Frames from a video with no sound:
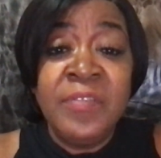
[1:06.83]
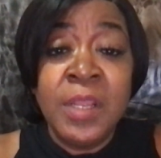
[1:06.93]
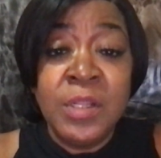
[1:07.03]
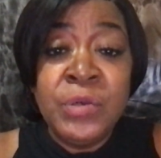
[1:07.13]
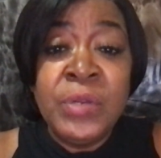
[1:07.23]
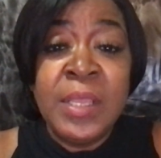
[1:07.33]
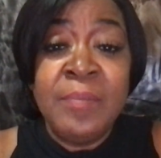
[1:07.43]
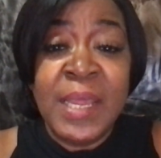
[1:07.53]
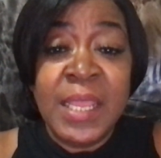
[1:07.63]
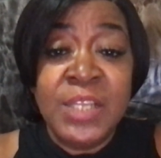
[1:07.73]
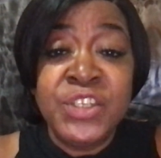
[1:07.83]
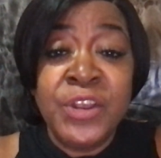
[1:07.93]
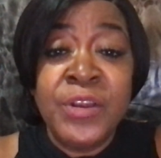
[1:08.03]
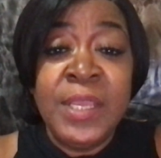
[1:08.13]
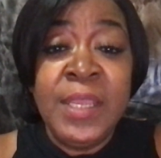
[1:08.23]
including by the
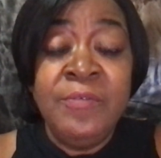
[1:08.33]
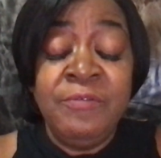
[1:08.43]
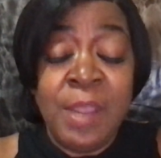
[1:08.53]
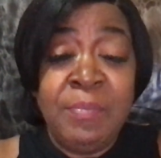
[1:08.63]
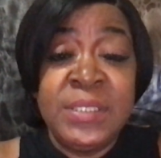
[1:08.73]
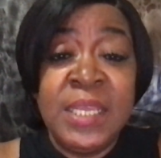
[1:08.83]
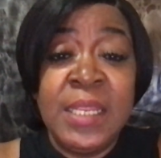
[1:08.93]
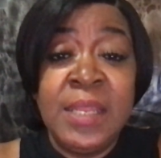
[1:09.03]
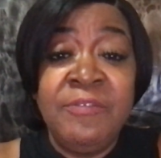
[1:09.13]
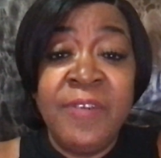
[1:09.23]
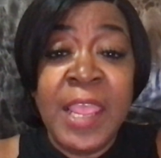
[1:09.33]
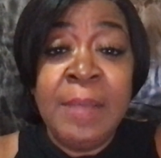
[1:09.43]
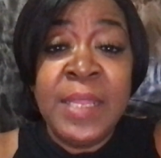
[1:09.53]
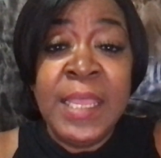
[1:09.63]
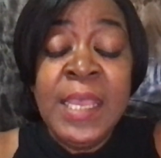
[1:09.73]
attorney representing the
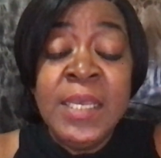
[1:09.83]
family,